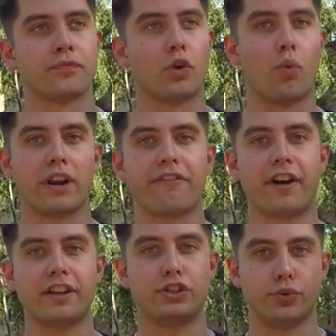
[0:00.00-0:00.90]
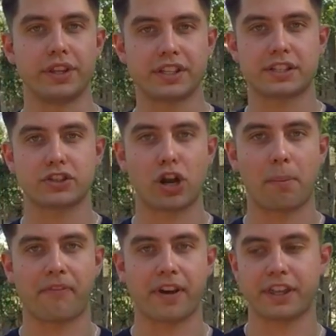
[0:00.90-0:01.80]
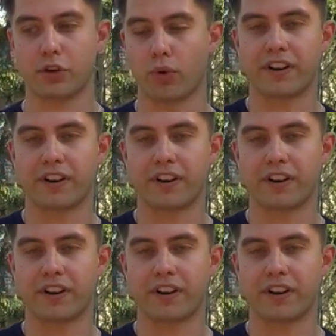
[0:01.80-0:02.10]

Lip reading: what if I do this Shopify thing?